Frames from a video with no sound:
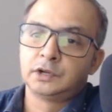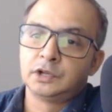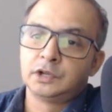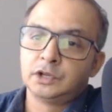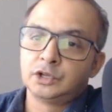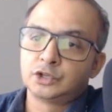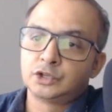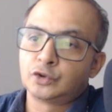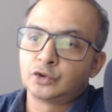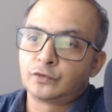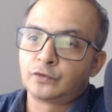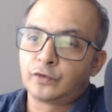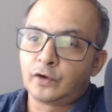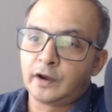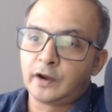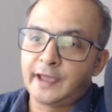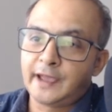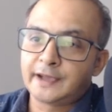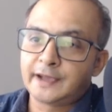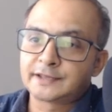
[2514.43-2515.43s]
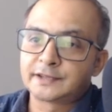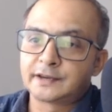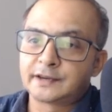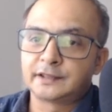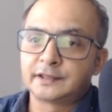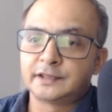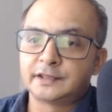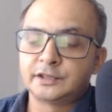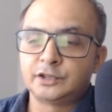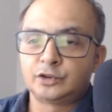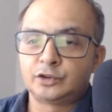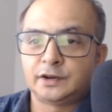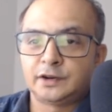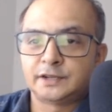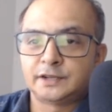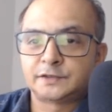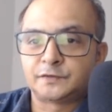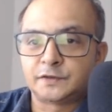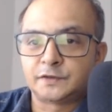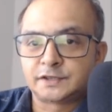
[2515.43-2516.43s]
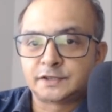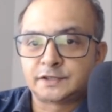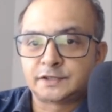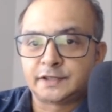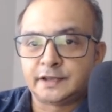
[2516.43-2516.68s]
So for x greater than 0, let's first